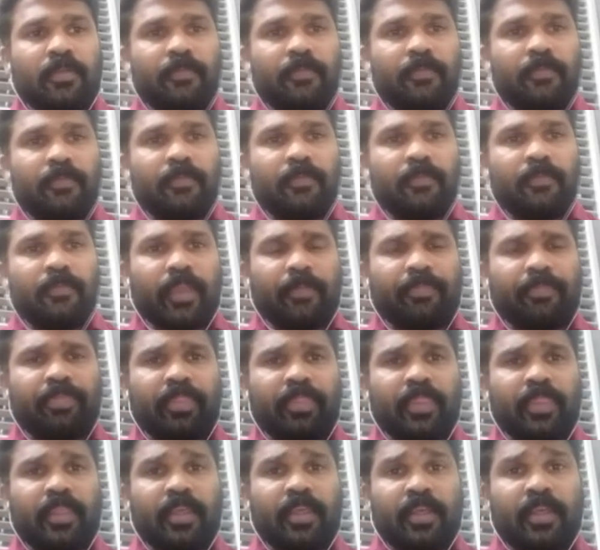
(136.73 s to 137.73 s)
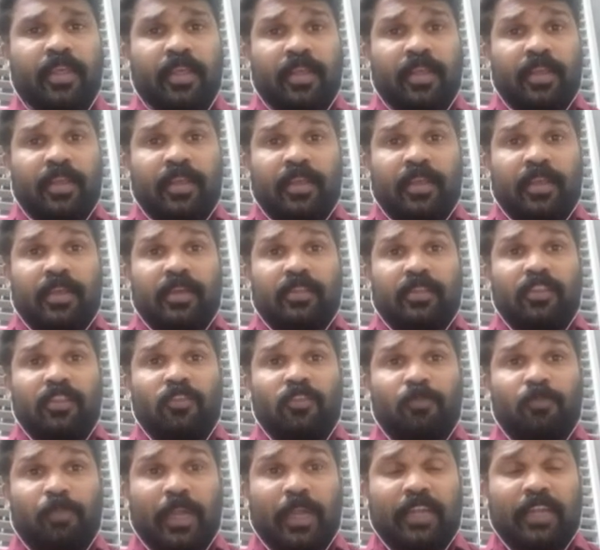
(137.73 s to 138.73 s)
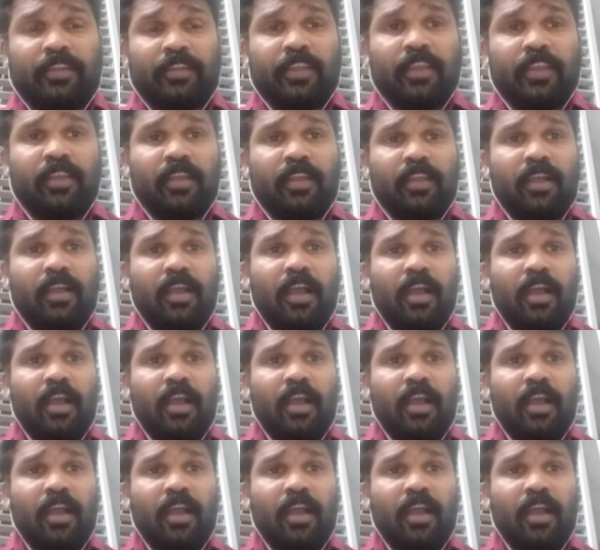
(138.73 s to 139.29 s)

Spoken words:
Okay, the splitting